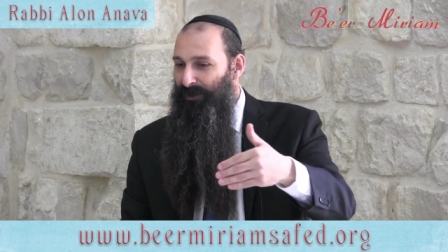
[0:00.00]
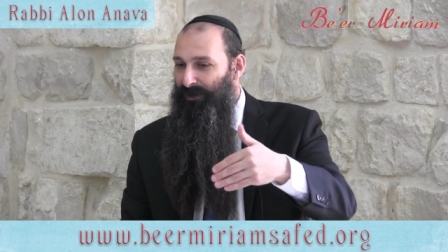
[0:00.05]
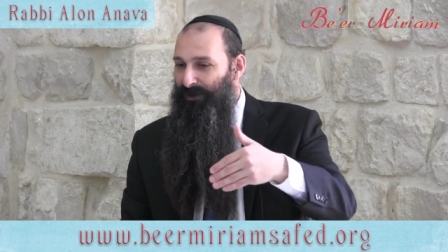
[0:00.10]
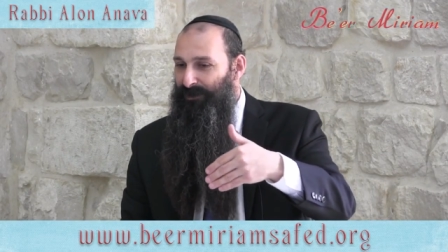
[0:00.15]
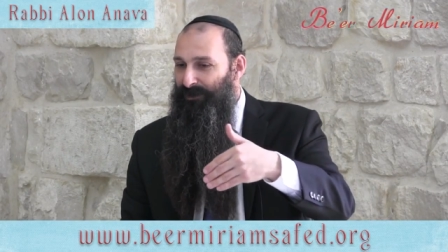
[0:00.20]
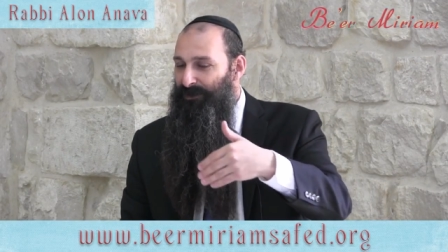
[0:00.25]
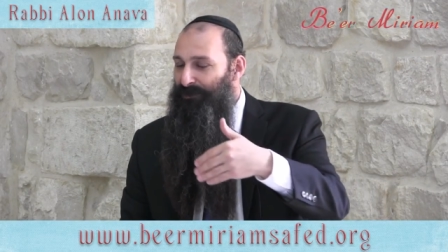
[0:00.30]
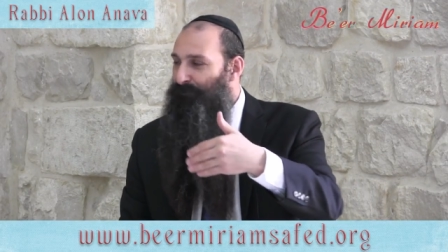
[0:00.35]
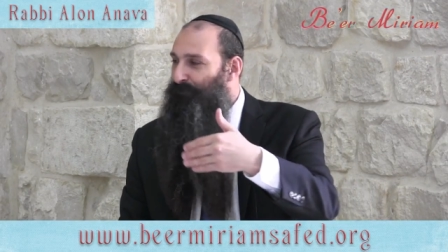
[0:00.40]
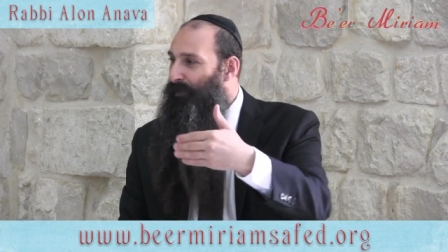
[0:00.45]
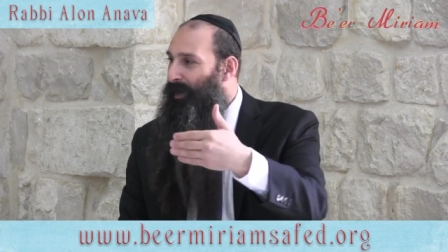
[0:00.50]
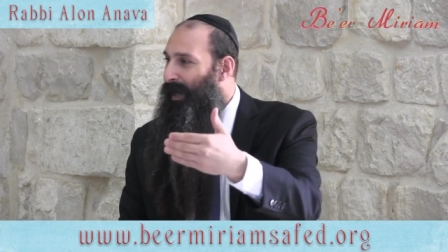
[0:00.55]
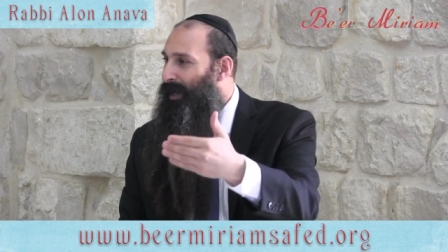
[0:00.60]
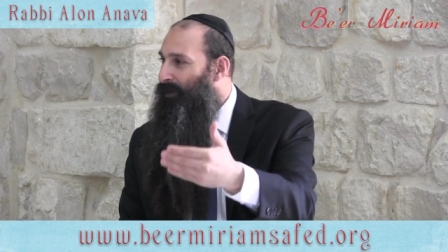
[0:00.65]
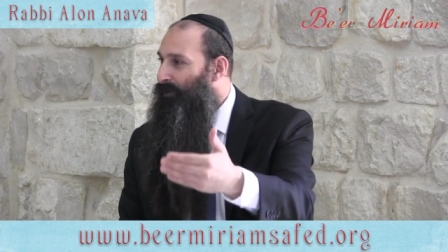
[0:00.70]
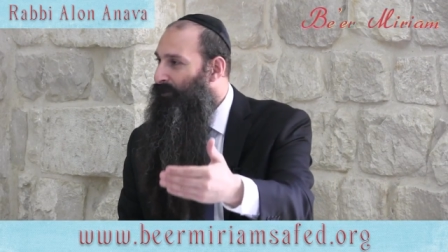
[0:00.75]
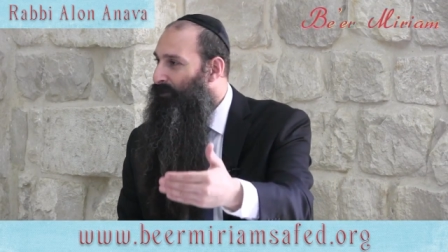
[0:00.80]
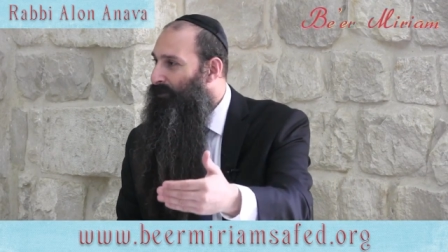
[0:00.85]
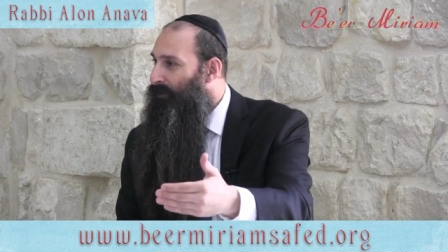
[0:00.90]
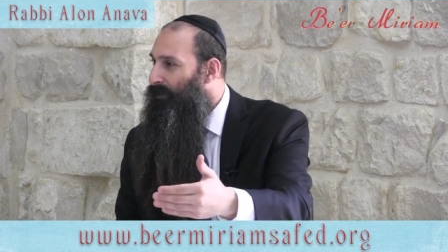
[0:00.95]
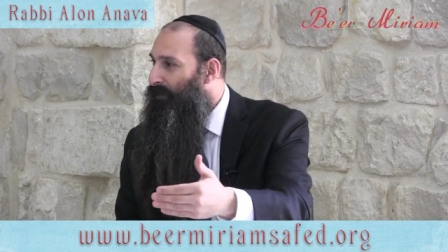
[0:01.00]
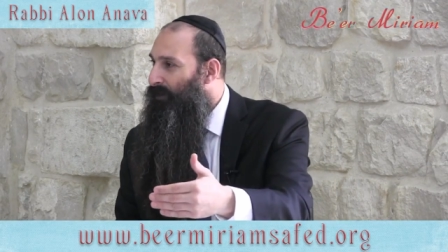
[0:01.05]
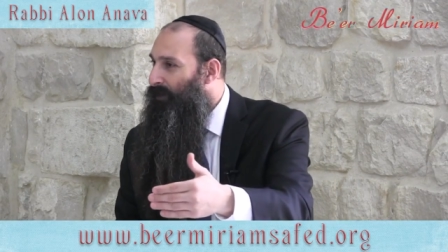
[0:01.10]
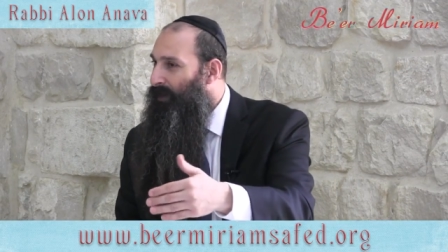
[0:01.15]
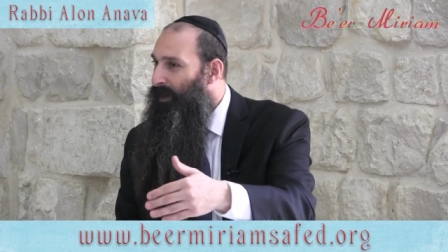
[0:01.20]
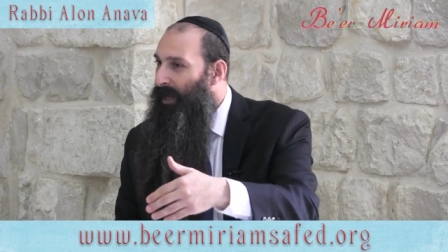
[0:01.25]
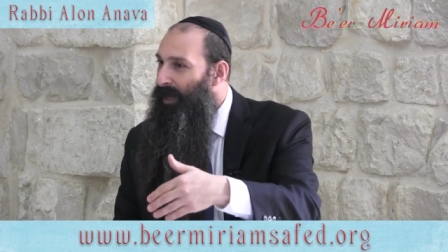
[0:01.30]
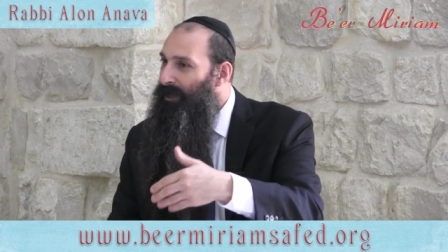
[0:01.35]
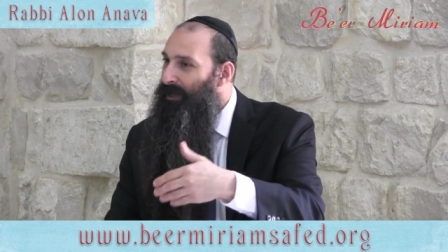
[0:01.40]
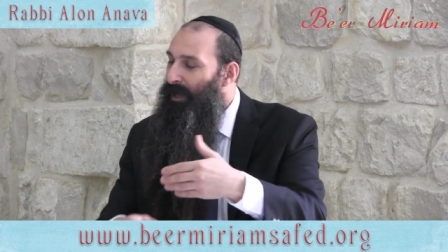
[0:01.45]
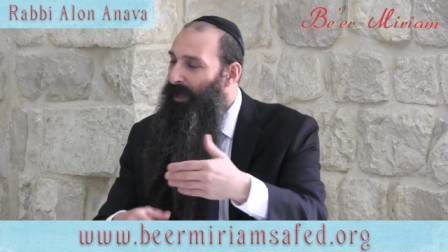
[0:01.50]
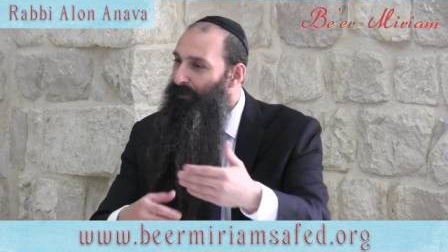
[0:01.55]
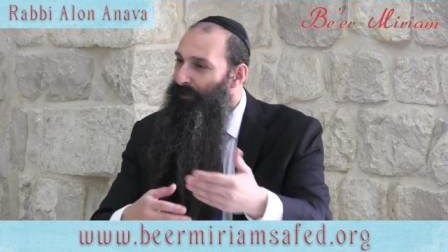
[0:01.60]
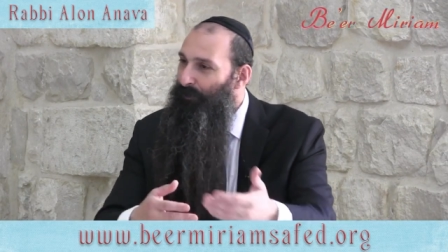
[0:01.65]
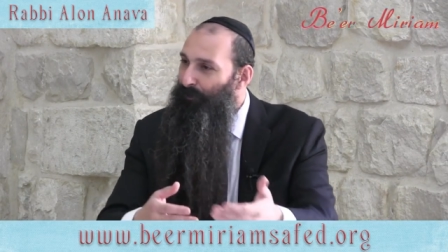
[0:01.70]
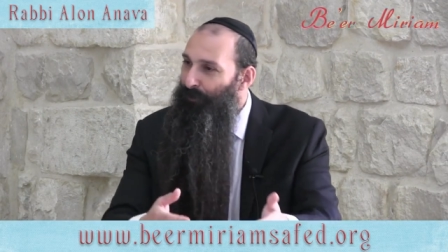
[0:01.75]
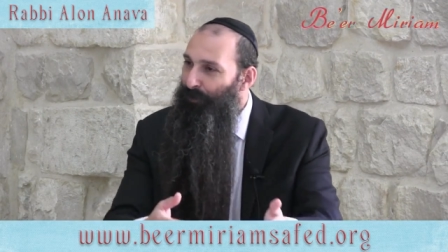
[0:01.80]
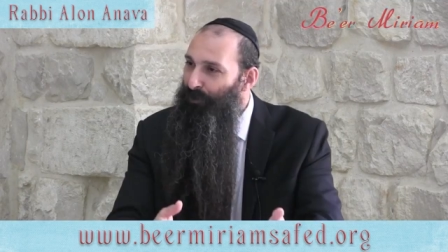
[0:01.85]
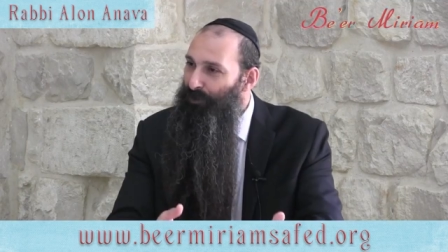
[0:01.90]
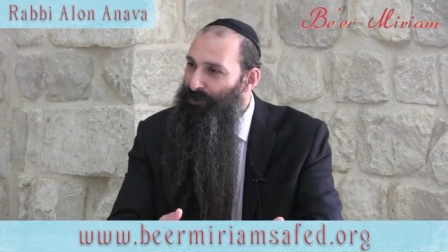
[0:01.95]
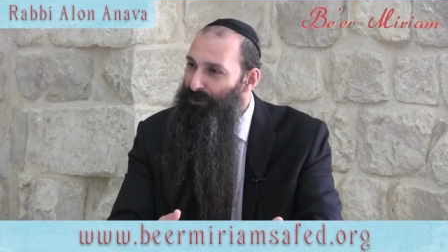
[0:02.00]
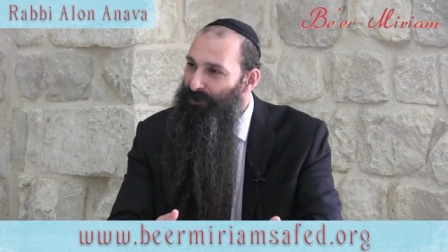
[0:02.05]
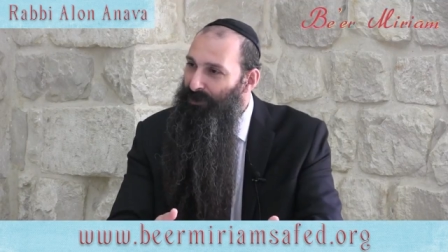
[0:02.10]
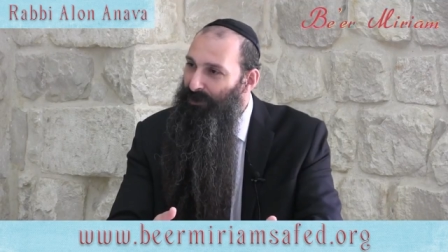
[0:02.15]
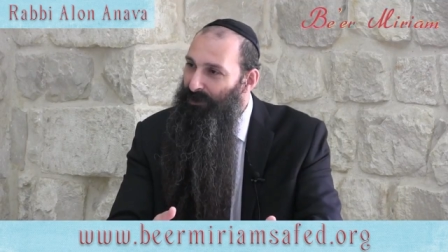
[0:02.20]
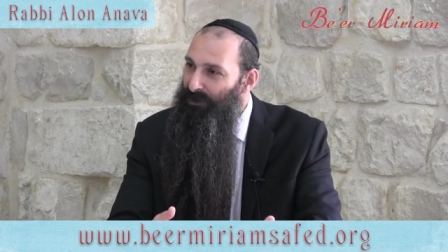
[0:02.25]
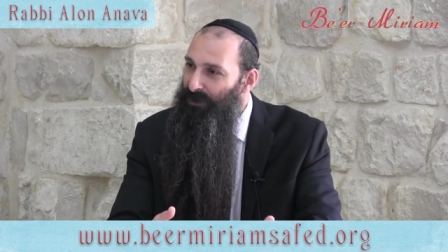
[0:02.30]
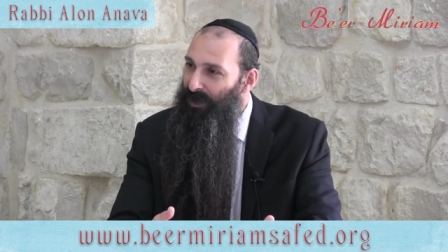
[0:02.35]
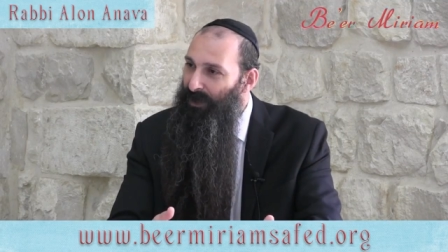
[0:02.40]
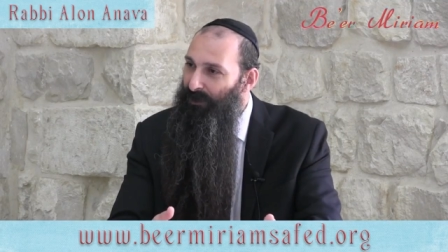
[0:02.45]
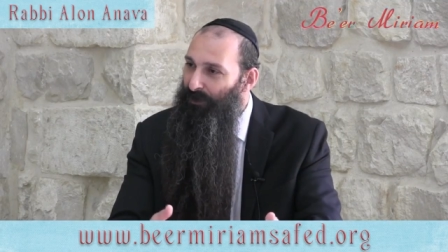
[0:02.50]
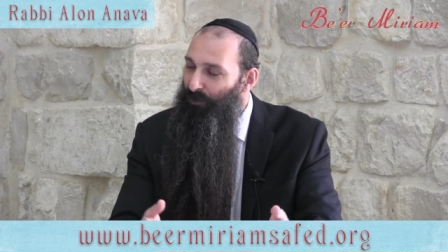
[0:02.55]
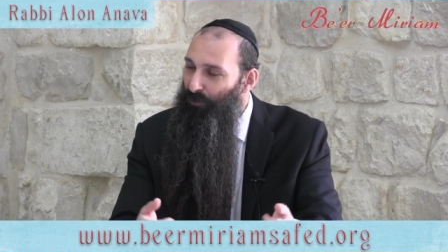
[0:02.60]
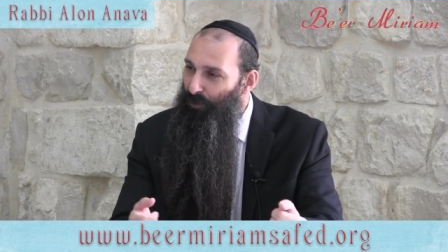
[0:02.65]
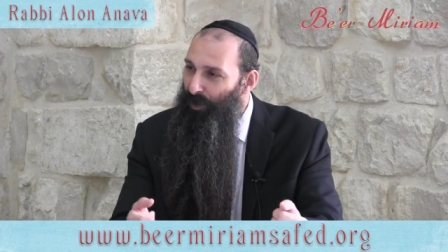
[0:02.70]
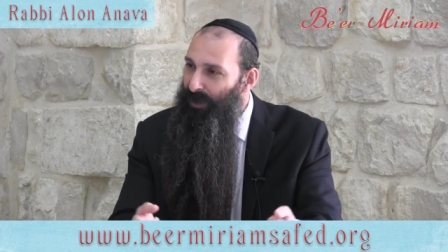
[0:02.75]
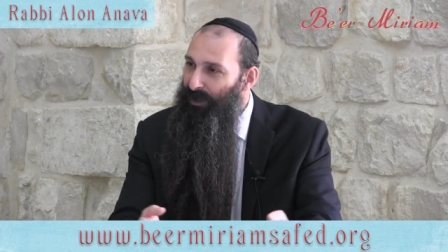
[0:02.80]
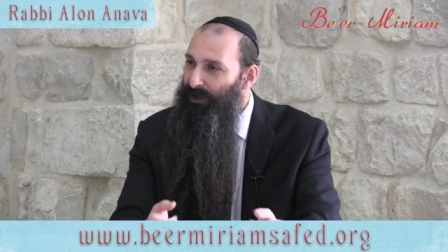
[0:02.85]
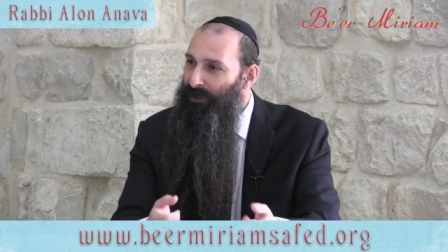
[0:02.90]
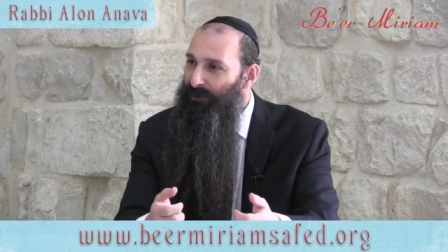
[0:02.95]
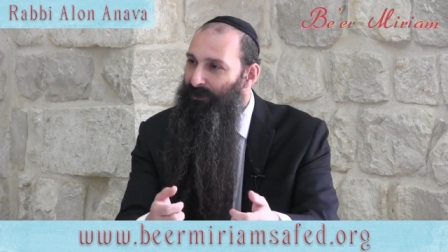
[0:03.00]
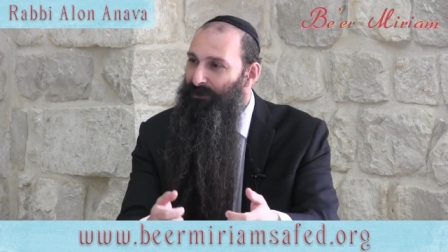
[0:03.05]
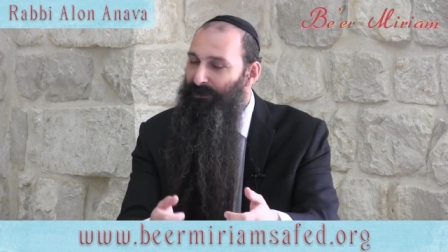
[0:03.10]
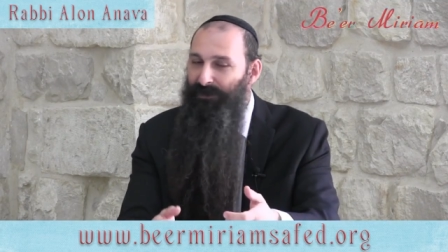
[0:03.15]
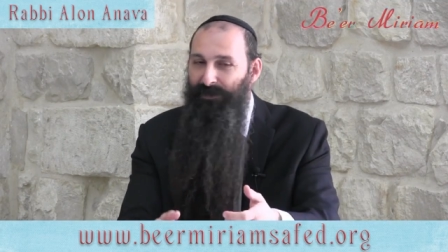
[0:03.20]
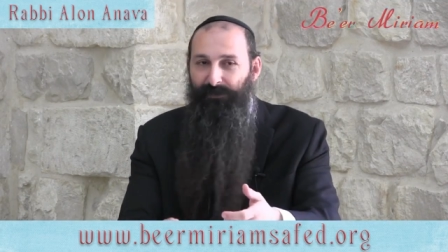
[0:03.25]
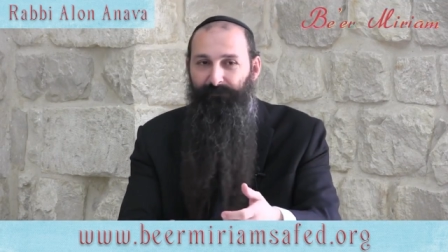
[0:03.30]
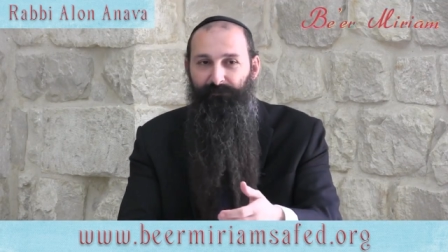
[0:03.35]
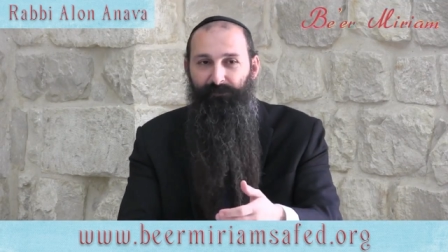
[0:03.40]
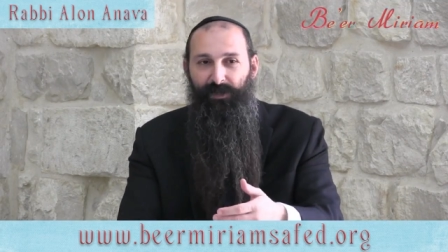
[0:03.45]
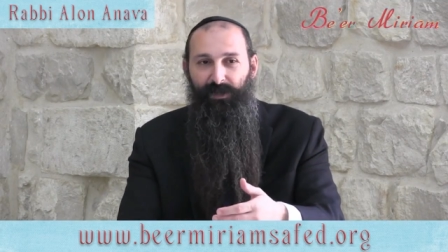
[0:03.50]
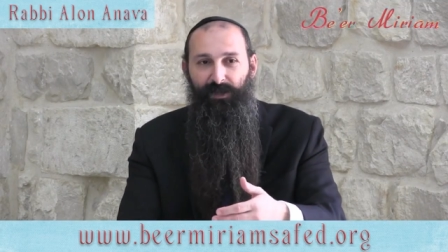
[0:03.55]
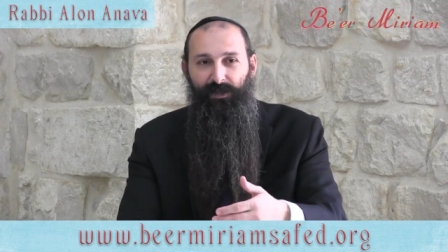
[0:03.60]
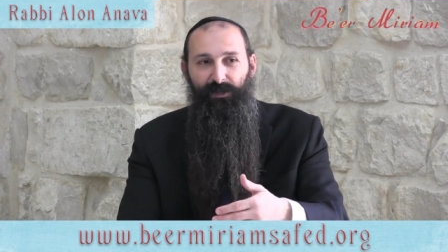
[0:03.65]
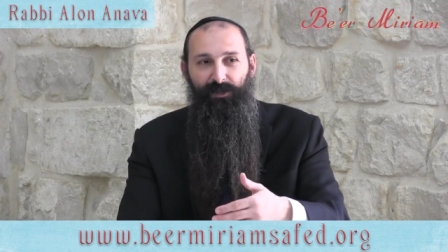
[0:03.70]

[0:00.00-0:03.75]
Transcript: uh, inspire another person and awakens him